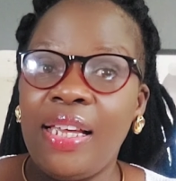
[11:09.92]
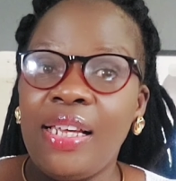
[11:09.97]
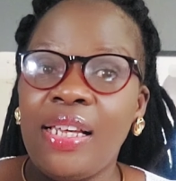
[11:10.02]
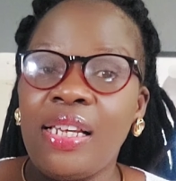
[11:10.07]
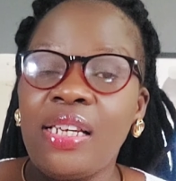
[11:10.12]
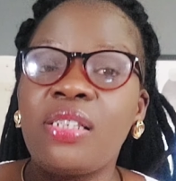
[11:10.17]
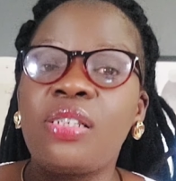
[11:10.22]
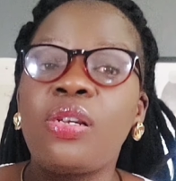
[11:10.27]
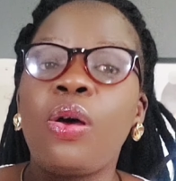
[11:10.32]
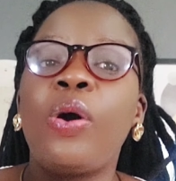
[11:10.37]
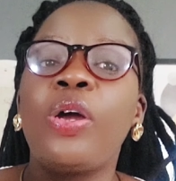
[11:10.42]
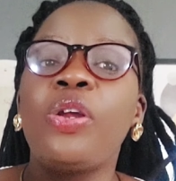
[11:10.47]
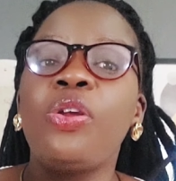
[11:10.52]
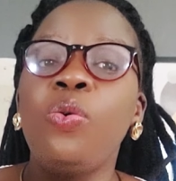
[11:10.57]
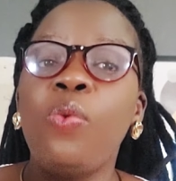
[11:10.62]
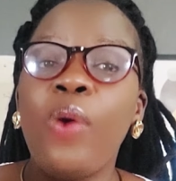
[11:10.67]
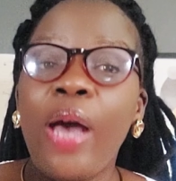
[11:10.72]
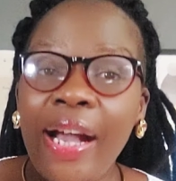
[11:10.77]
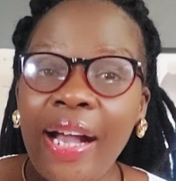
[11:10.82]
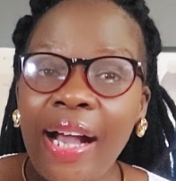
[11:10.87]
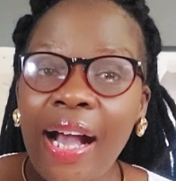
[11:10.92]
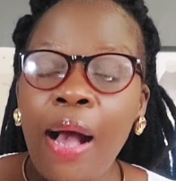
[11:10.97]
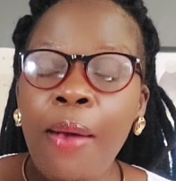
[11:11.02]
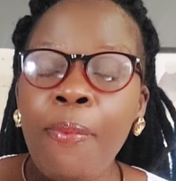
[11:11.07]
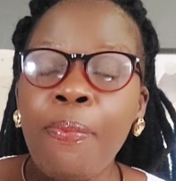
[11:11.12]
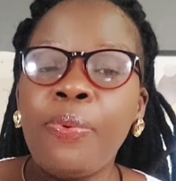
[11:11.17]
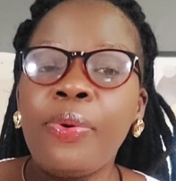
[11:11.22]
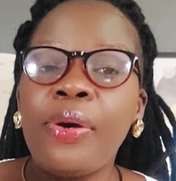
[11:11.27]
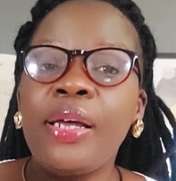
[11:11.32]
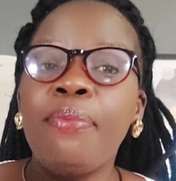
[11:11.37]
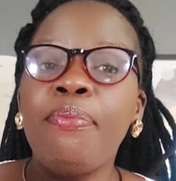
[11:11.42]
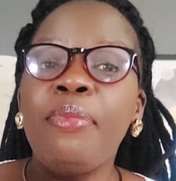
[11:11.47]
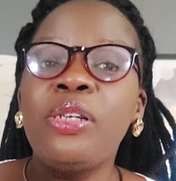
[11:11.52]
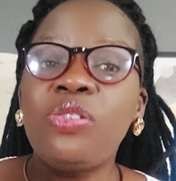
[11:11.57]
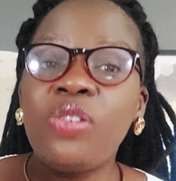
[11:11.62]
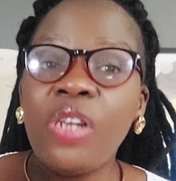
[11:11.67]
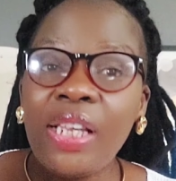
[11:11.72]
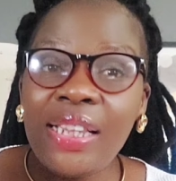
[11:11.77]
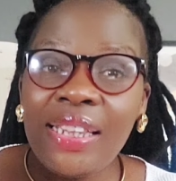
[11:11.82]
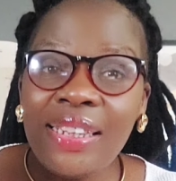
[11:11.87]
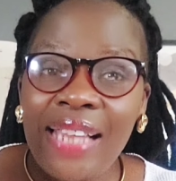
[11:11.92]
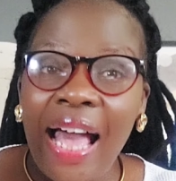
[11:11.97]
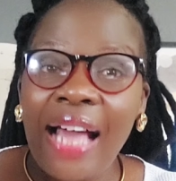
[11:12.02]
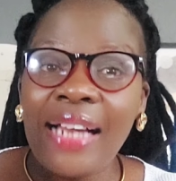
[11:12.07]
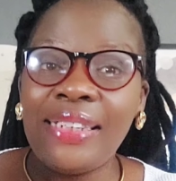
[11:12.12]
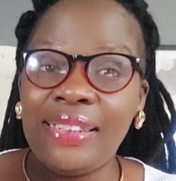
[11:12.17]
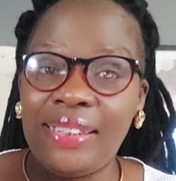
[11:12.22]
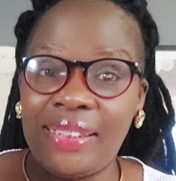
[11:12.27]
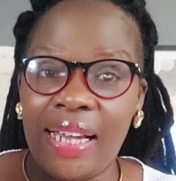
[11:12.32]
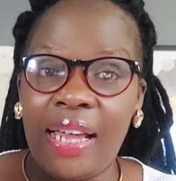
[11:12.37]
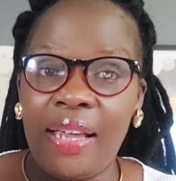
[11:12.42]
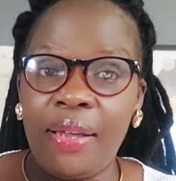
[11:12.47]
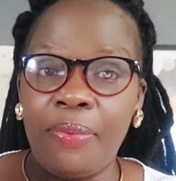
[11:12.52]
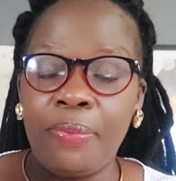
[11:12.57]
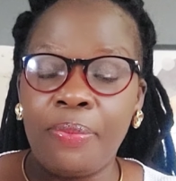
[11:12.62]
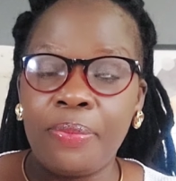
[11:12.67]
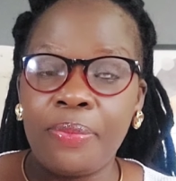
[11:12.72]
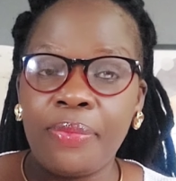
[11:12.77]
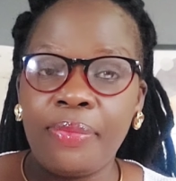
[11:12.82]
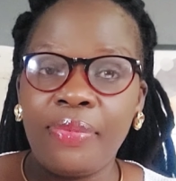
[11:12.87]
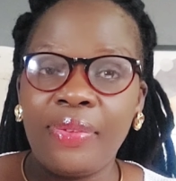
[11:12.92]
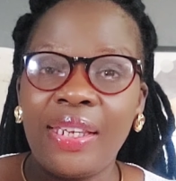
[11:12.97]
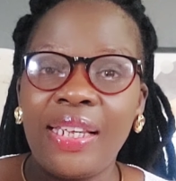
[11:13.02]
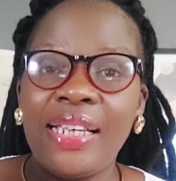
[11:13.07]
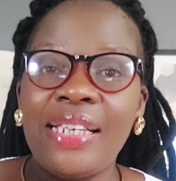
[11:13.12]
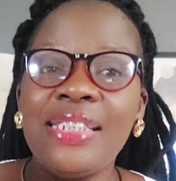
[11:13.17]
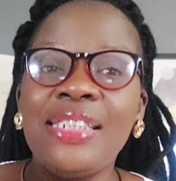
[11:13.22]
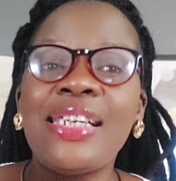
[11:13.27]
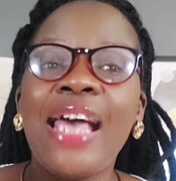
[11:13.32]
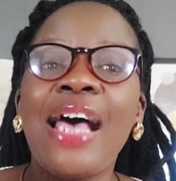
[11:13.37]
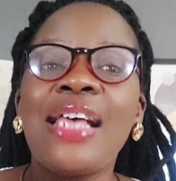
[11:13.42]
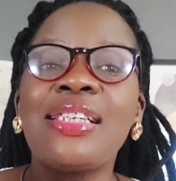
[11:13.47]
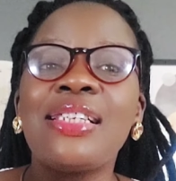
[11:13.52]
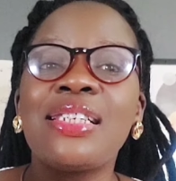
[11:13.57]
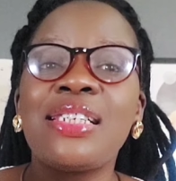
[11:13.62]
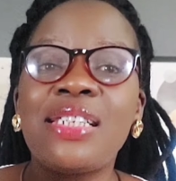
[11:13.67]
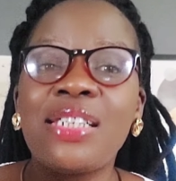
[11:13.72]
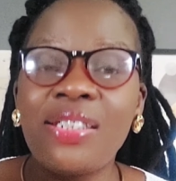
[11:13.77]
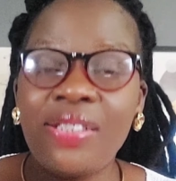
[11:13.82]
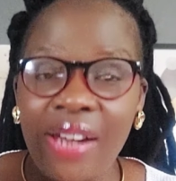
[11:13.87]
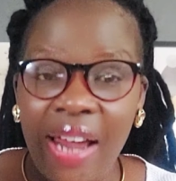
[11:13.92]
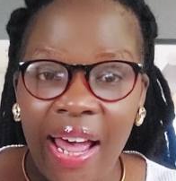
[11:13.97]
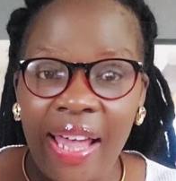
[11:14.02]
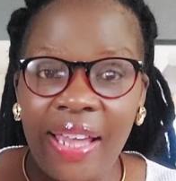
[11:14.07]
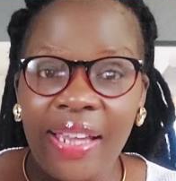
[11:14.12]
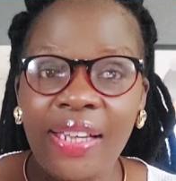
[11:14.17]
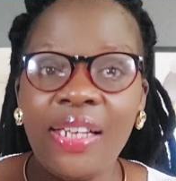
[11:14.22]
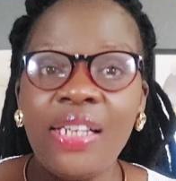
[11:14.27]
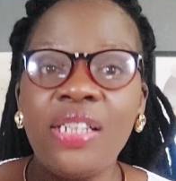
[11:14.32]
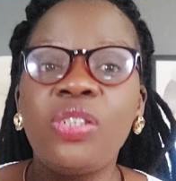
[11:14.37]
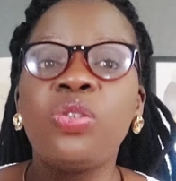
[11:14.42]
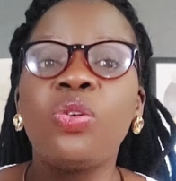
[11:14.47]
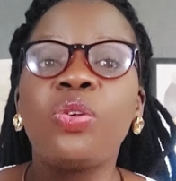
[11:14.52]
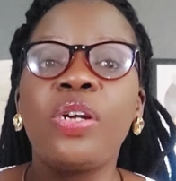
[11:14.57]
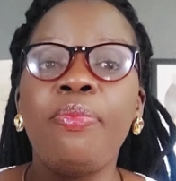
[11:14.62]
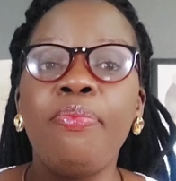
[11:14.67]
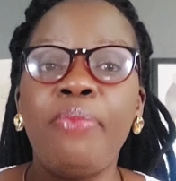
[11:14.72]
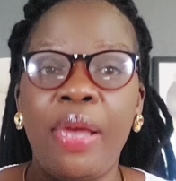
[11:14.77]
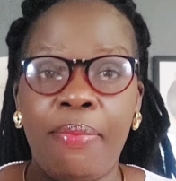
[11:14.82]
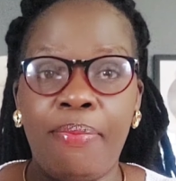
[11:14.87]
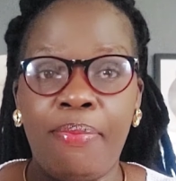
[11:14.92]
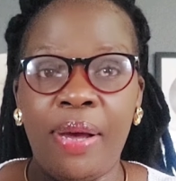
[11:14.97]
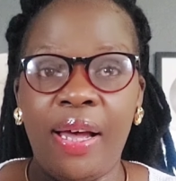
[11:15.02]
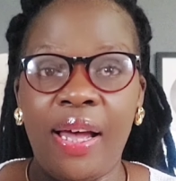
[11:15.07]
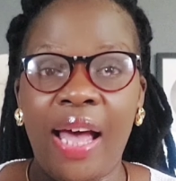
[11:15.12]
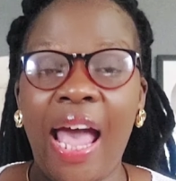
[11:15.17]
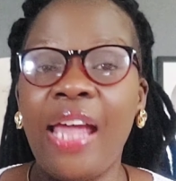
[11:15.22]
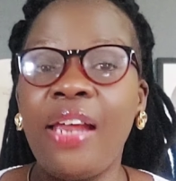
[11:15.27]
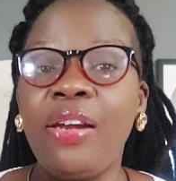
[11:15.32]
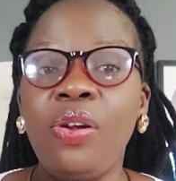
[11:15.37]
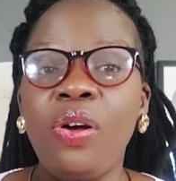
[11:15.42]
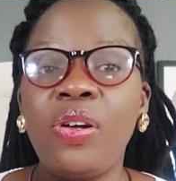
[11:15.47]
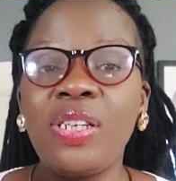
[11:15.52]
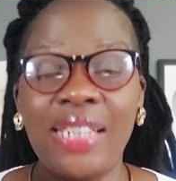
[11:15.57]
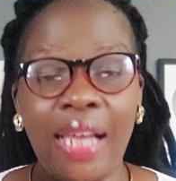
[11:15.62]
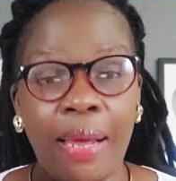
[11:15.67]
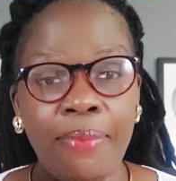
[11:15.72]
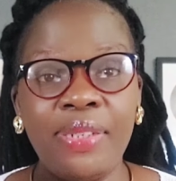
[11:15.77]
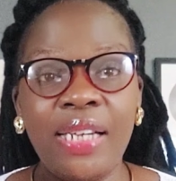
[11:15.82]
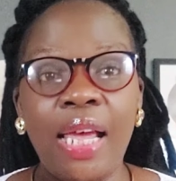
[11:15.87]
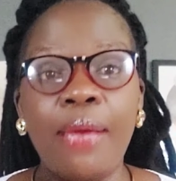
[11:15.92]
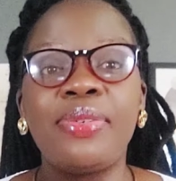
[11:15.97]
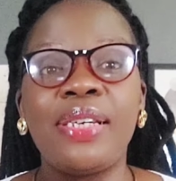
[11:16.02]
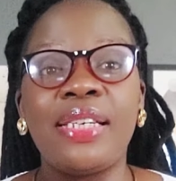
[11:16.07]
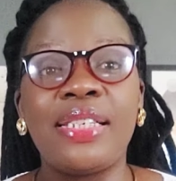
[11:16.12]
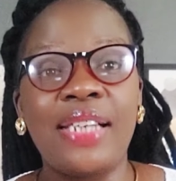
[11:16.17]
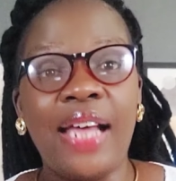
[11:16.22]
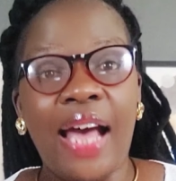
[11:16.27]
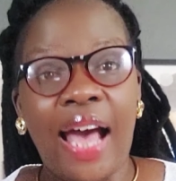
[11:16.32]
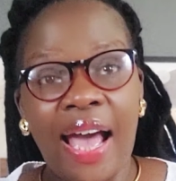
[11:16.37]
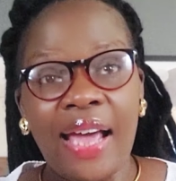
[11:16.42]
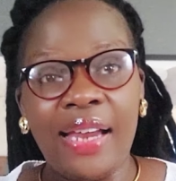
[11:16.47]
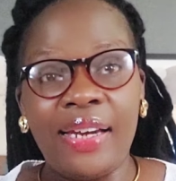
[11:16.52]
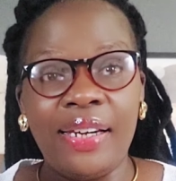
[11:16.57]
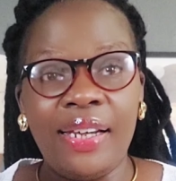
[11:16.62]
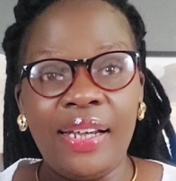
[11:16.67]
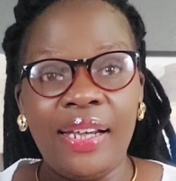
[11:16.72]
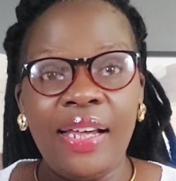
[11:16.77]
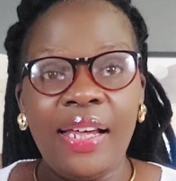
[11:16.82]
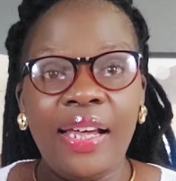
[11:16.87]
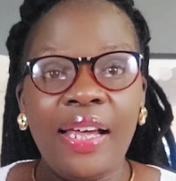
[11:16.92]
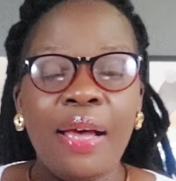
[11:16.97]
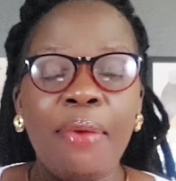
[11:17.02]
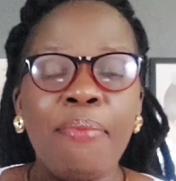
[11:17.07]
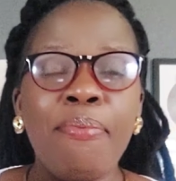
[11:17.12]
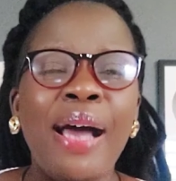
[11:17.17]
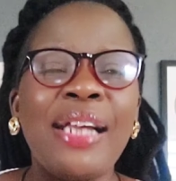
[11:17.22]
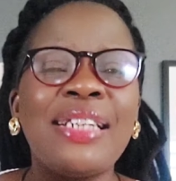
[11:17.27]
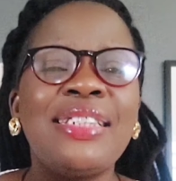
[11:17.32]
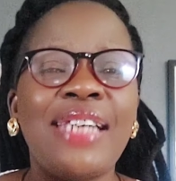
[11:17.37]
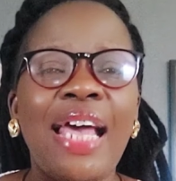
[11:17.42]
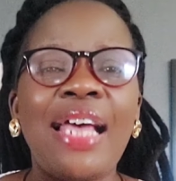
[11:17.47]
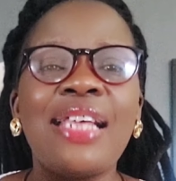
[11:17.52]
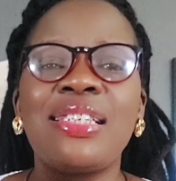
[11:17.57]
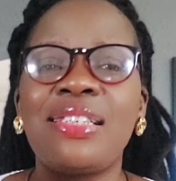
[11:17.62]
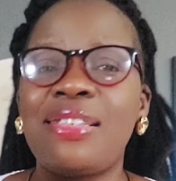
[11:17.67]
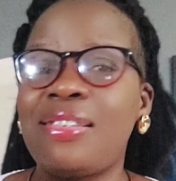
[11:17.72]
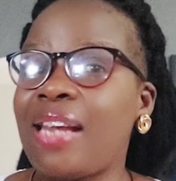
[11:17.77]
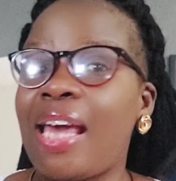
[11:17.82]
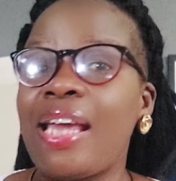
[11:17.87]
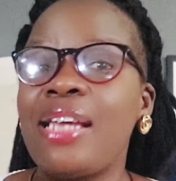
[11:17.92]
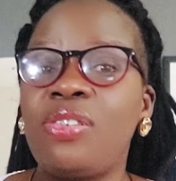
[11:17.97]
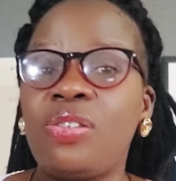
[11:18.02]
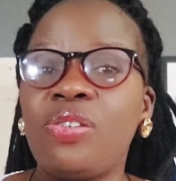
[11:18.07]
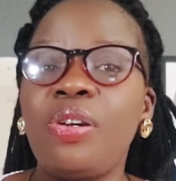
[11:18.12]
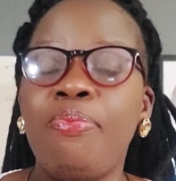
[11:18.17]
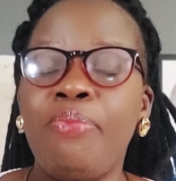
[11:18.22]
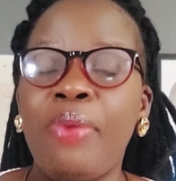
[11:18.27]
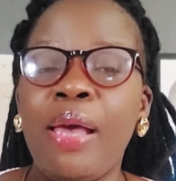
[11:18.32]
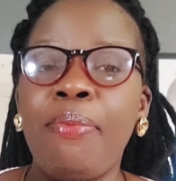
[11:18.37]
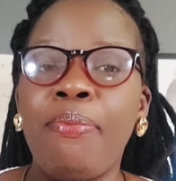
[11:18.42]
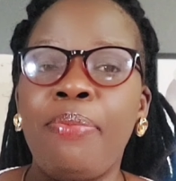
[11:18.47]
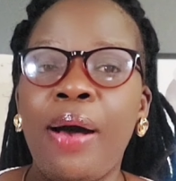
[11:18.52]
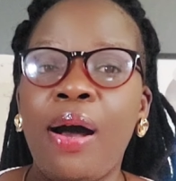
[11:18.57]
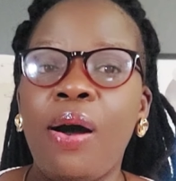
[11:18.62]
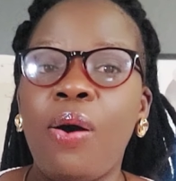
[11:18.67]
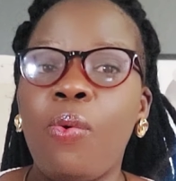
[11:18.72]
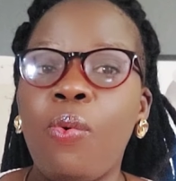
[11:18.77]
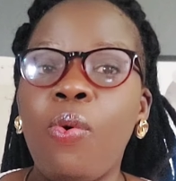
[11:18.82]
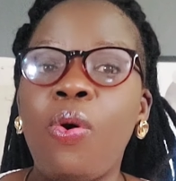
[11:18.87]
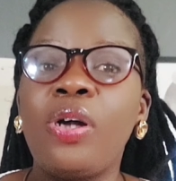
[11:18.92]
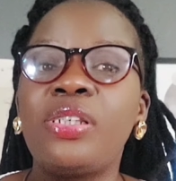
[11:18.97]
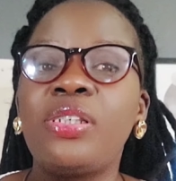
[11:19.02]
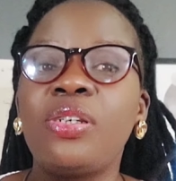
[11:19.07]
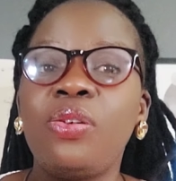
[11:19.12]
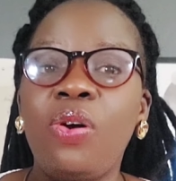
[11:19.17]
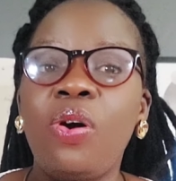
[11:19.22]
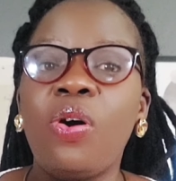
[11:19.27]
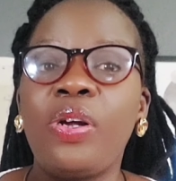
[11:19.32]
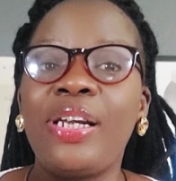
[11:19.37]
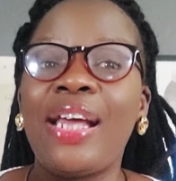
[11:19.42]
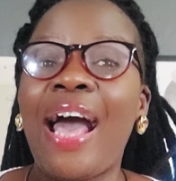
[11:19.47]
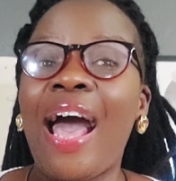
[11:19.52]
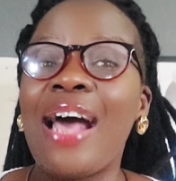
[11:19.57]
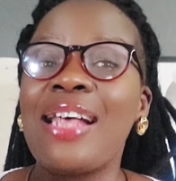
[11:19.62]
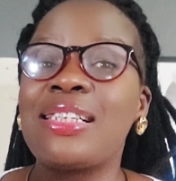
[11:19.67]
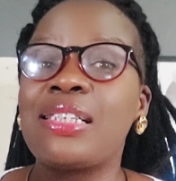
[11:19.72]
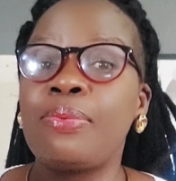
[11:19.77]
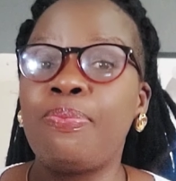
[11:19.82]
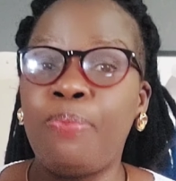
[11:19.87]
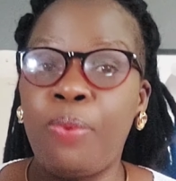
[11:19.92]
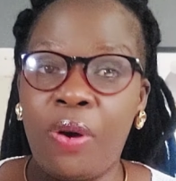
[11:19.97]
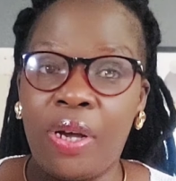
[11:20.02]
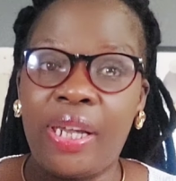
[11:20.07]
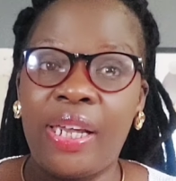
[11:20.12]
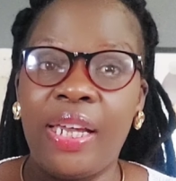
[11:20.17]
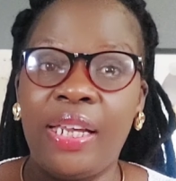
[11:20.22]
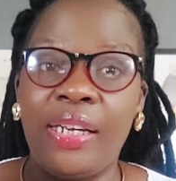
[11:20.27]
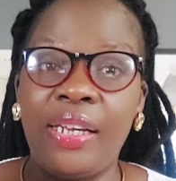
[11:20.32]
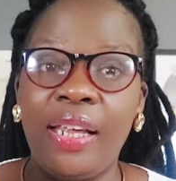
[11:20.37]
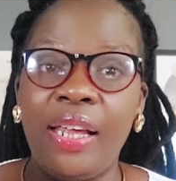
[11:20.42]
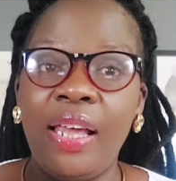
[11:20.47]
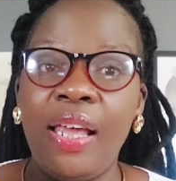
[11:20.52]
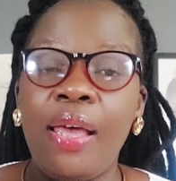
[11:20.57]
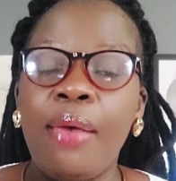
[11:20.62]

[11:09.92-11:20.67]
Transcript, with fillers: So when you wake up between that time, just try to remember. I know sometimes it's hard, but just try to remember what God has spoken.